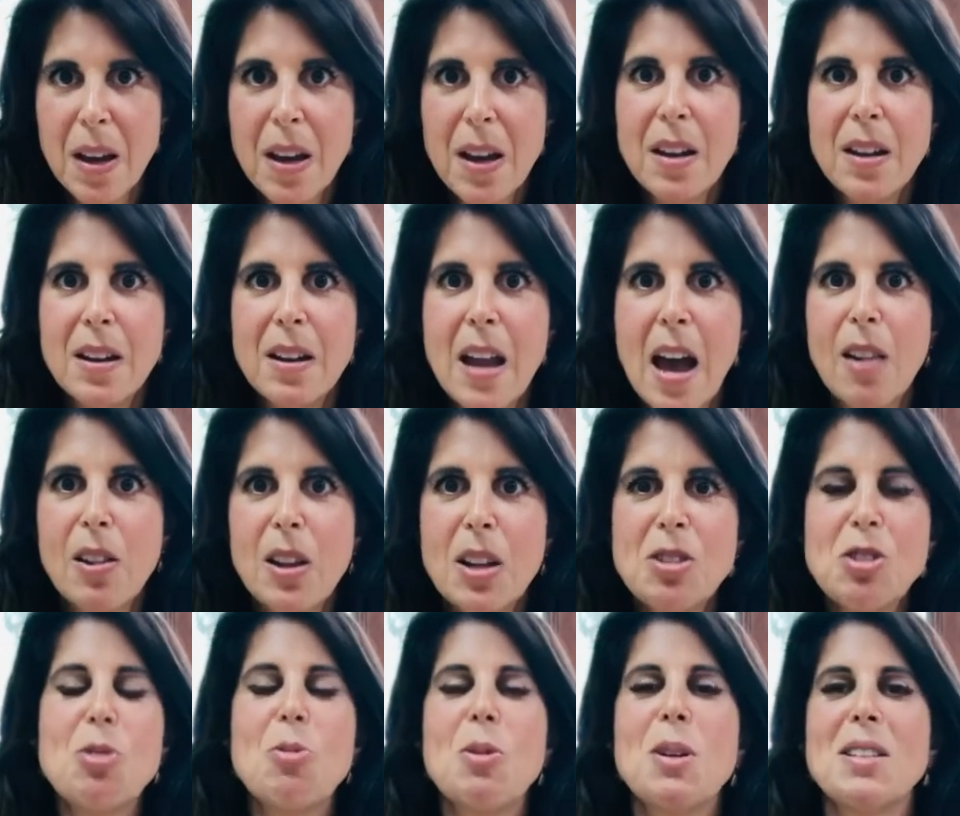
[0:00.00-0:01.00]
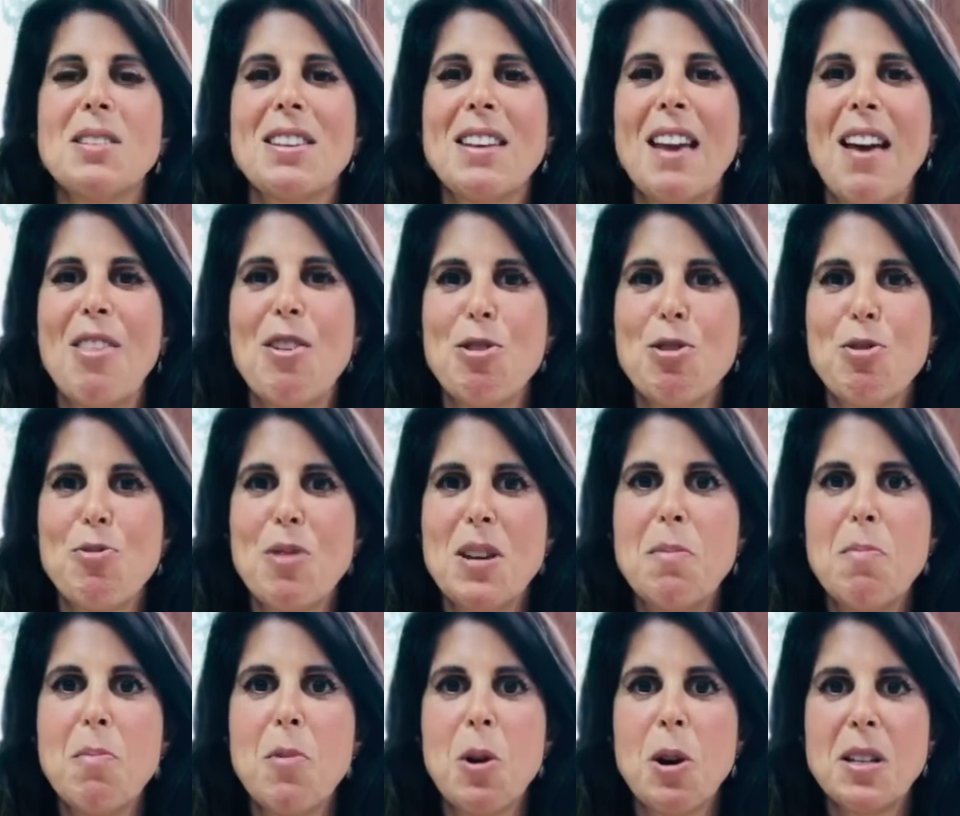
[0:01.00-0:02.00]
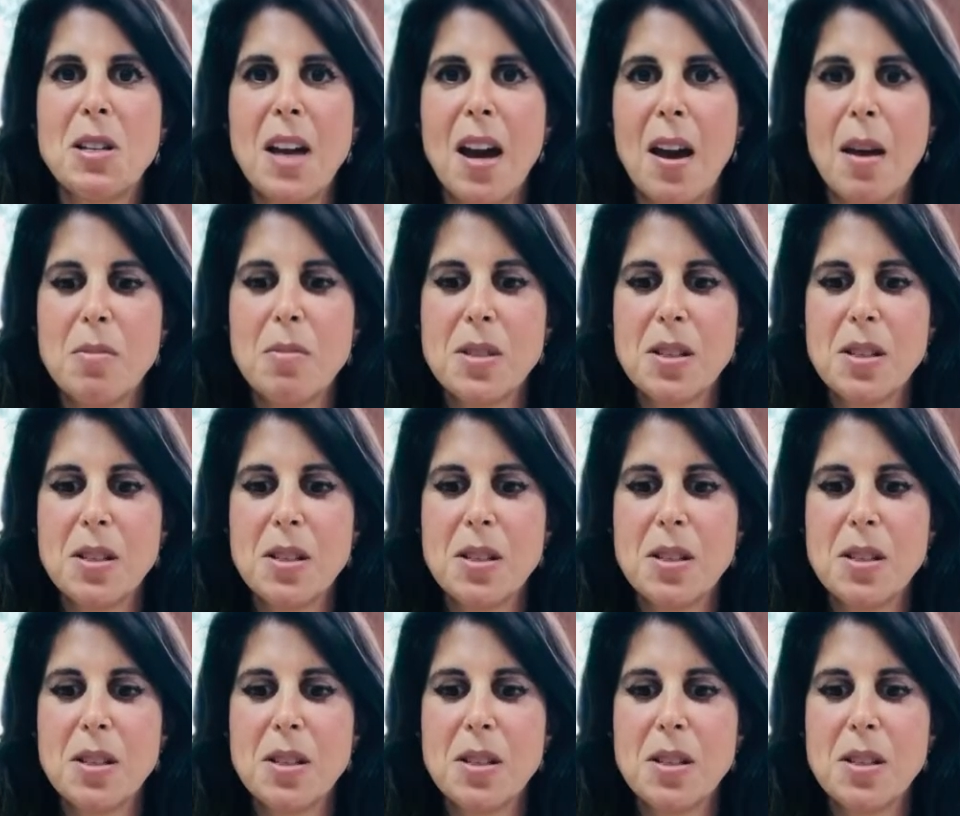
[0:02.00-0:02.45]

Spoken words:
Now let's do it together 3 more times.